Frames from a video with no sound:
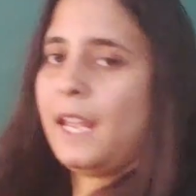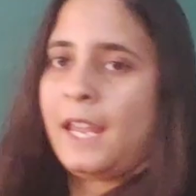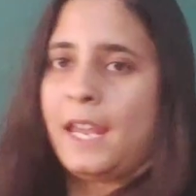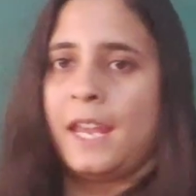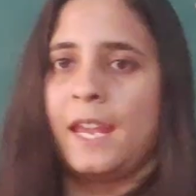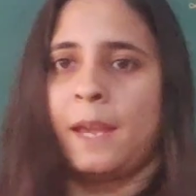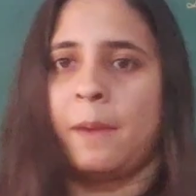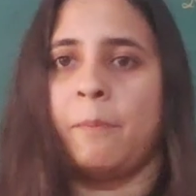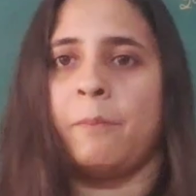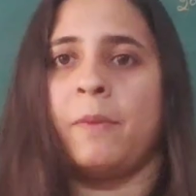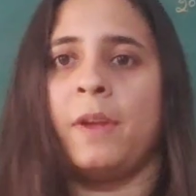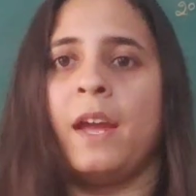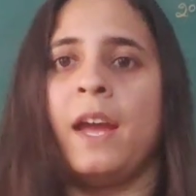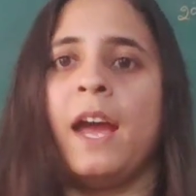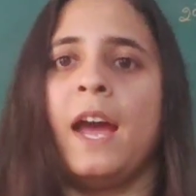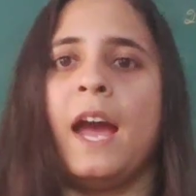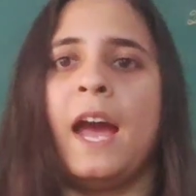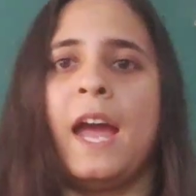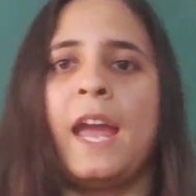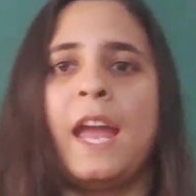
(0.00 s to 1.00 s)
a.m.
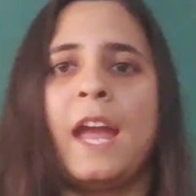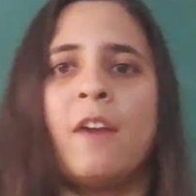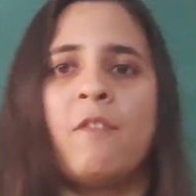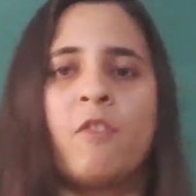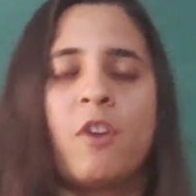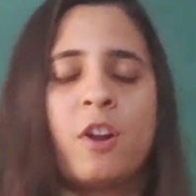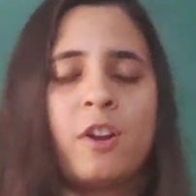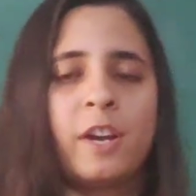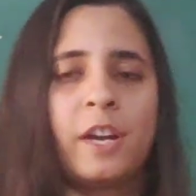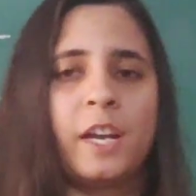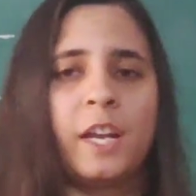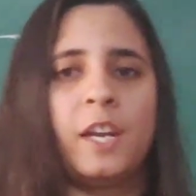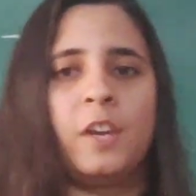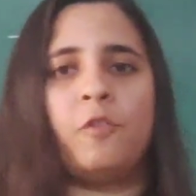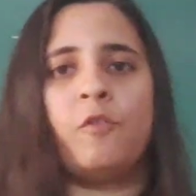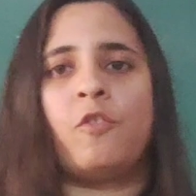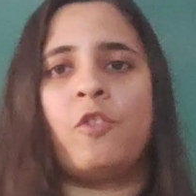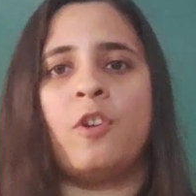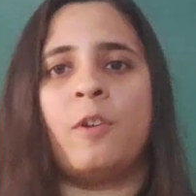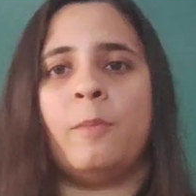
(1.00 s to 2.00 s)
I have already
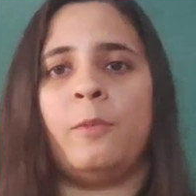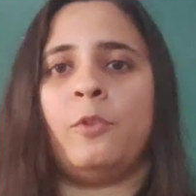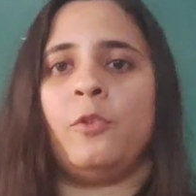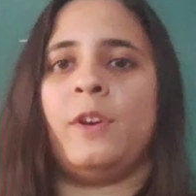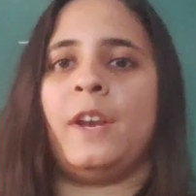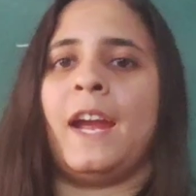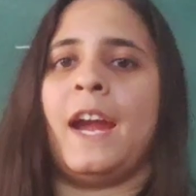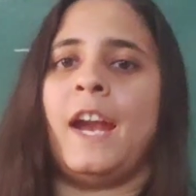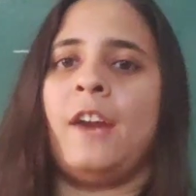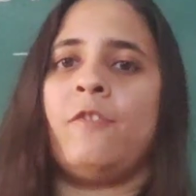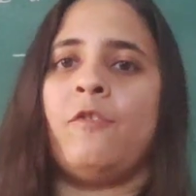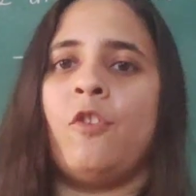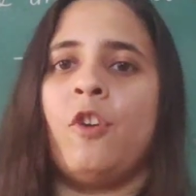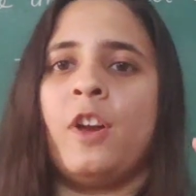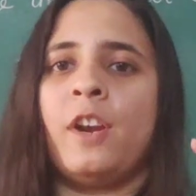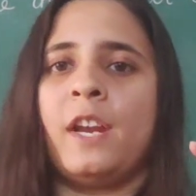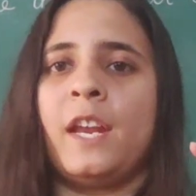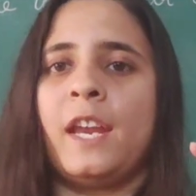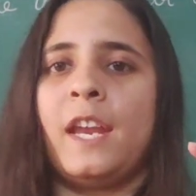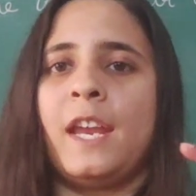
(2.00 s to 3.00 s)
informed you that
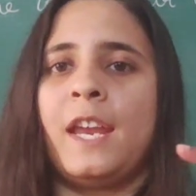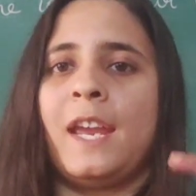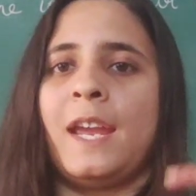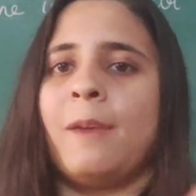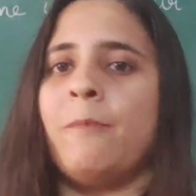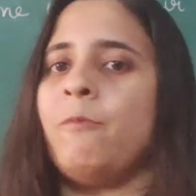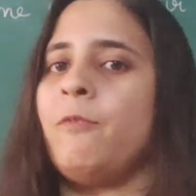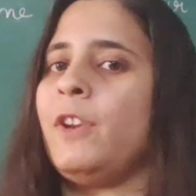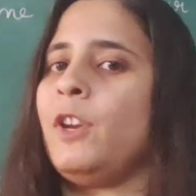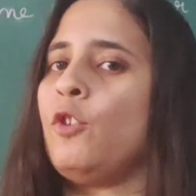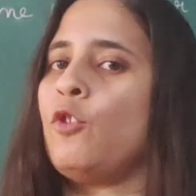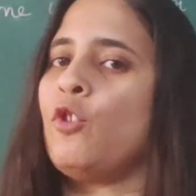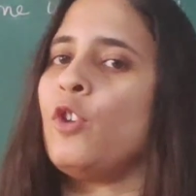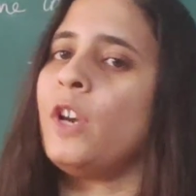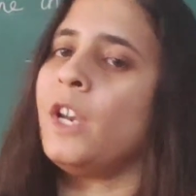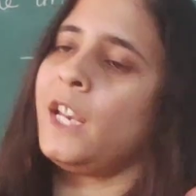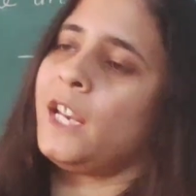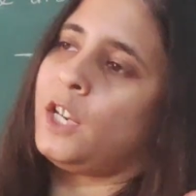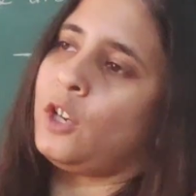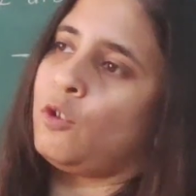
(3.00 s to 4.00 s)
for a.m. we
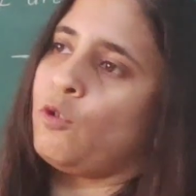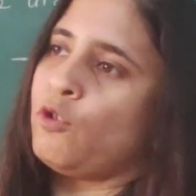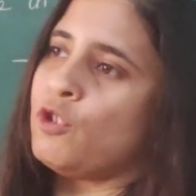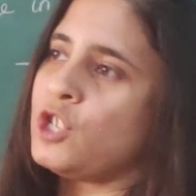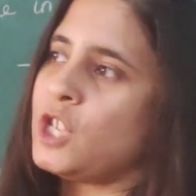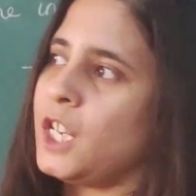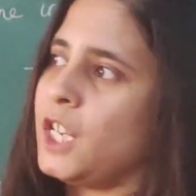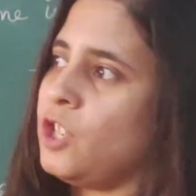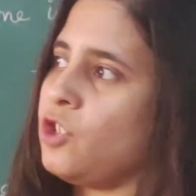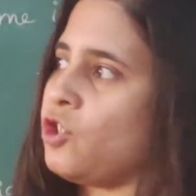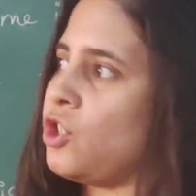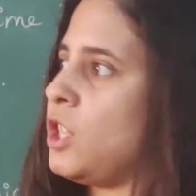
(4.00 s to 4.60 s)
don't need to change